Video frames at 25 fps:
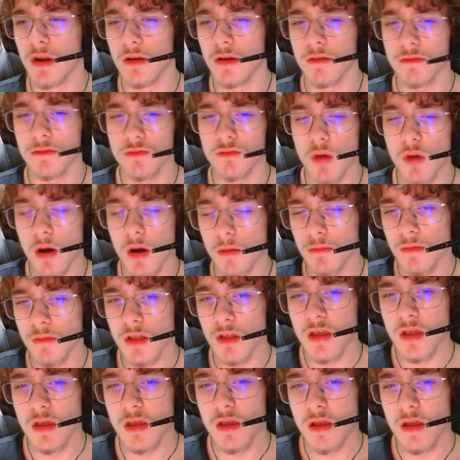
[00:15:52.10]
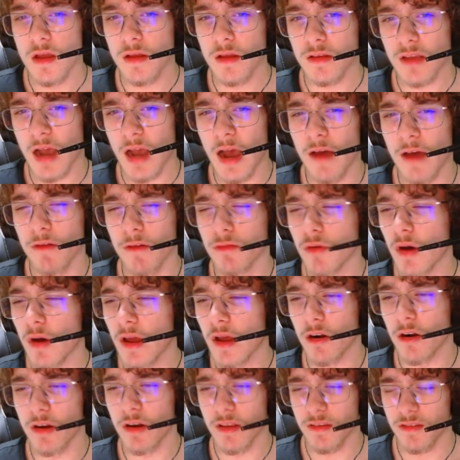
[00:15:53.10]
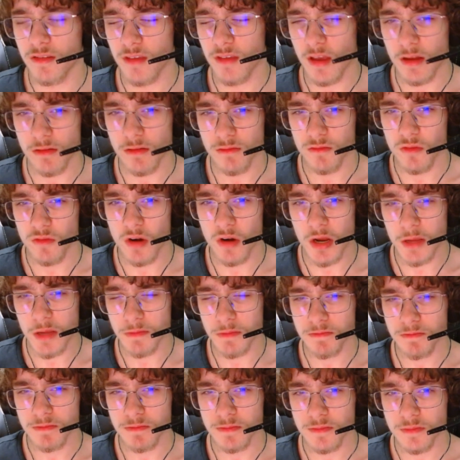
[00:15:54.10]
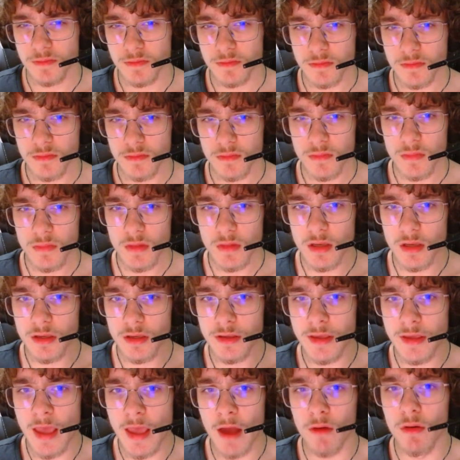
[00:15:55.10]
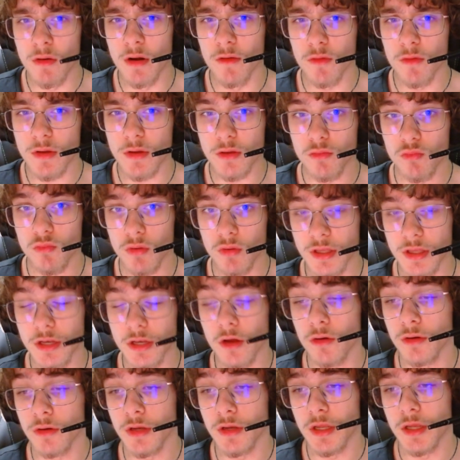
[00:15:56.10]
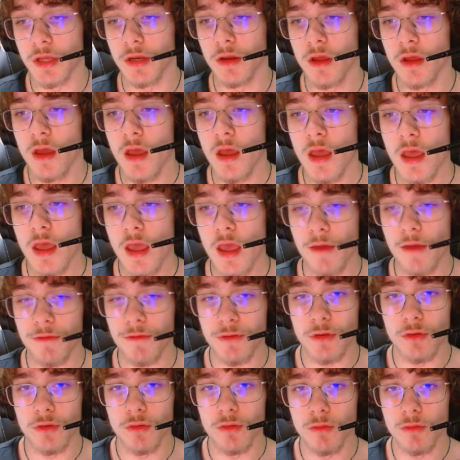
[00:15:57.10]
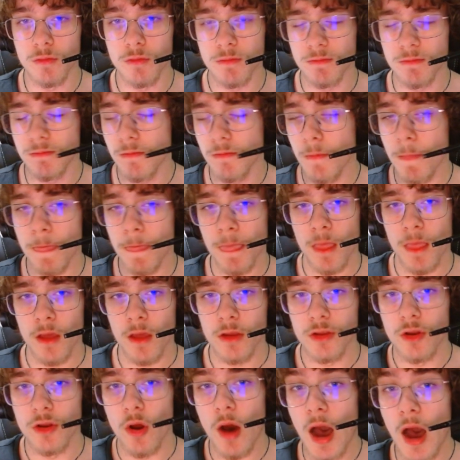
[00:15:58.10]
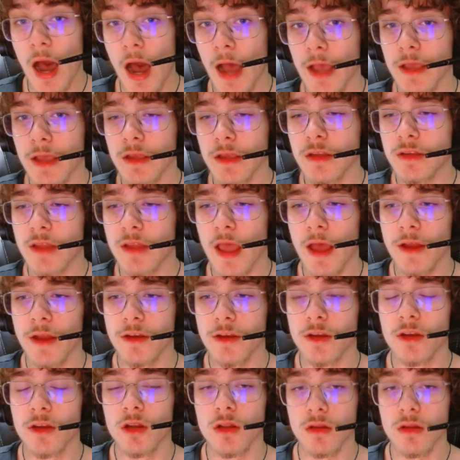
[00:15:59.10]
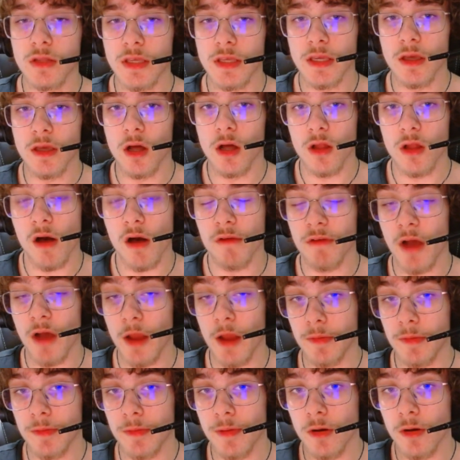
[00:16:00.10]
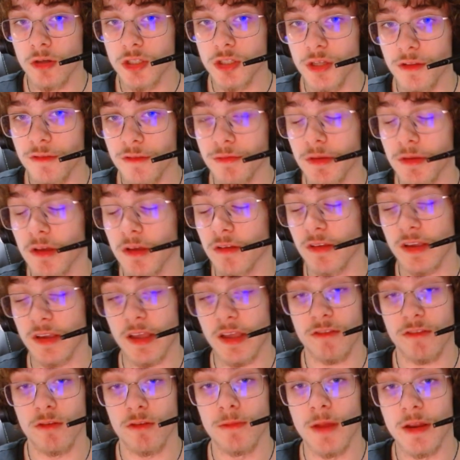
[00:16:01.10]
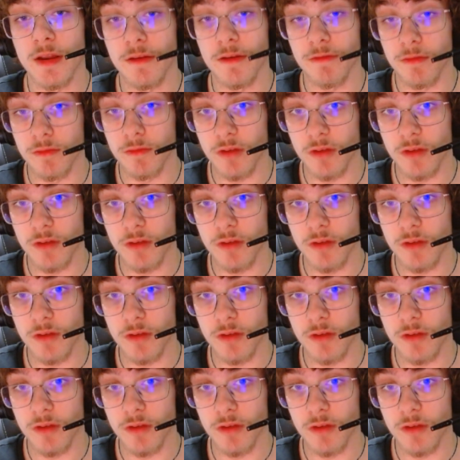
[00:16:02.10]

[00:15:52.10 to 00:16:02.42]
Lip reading: of? Well, kind of what I already said, right? Get rid of what you really don't need. If I tend to delete a lot of hyper potions because I get so many from